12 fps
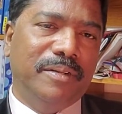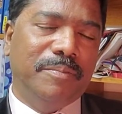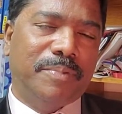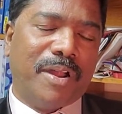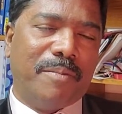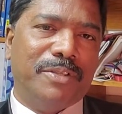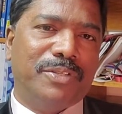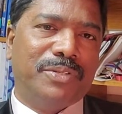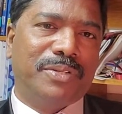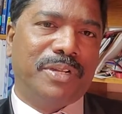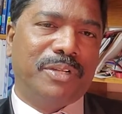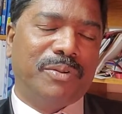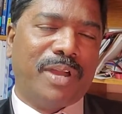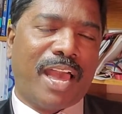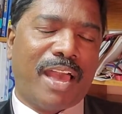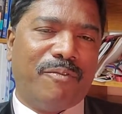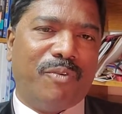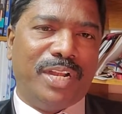promised to
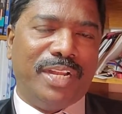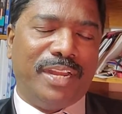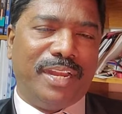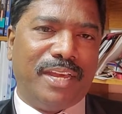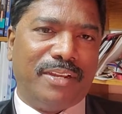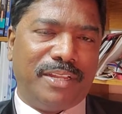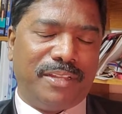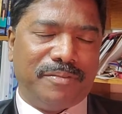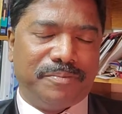have one denarii.